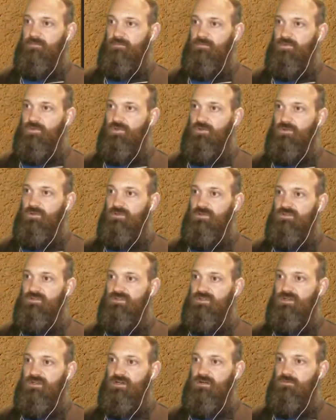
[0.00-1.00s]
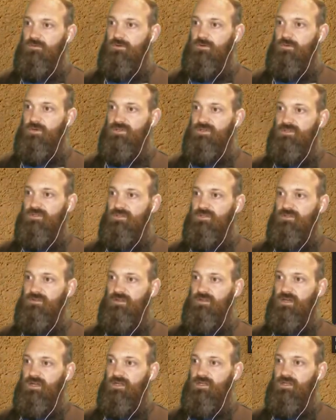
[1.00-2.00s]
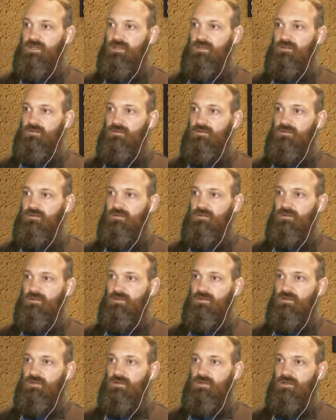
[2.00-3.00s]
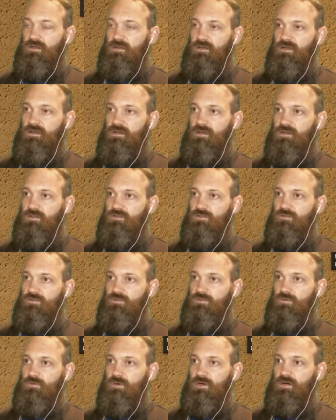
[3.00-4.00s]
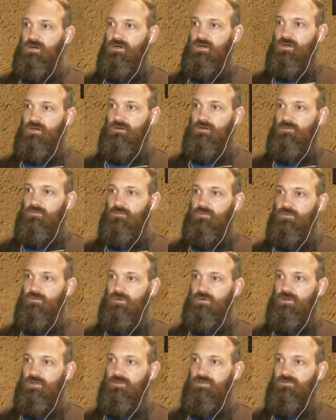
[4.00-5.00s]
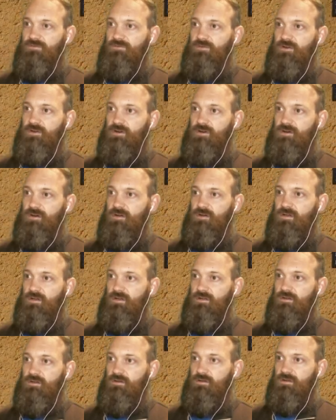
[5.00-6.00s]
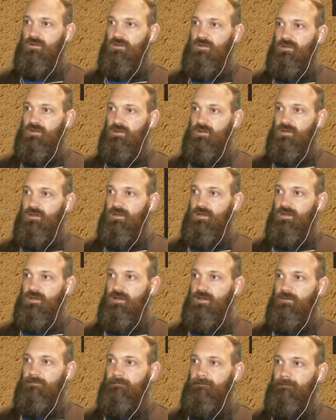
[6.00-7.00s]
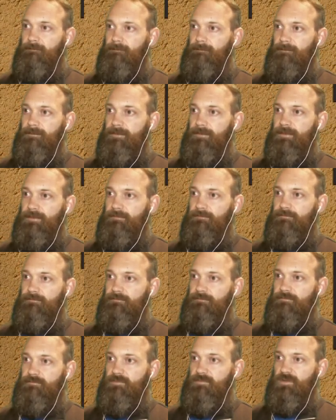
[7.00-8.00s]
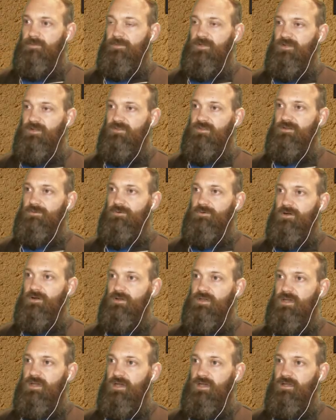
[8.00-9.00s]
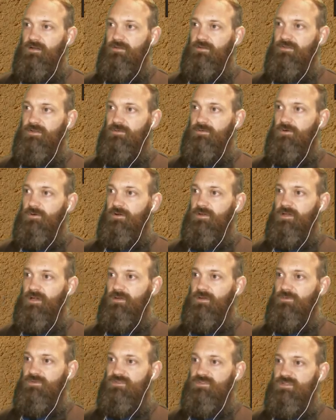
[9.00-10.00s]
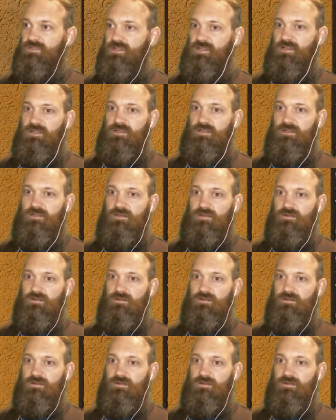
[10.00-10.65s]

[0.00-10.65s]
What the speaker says: You can start requesting that again. You are already fine. I mean, I think we're okay. I think we're okay with sticking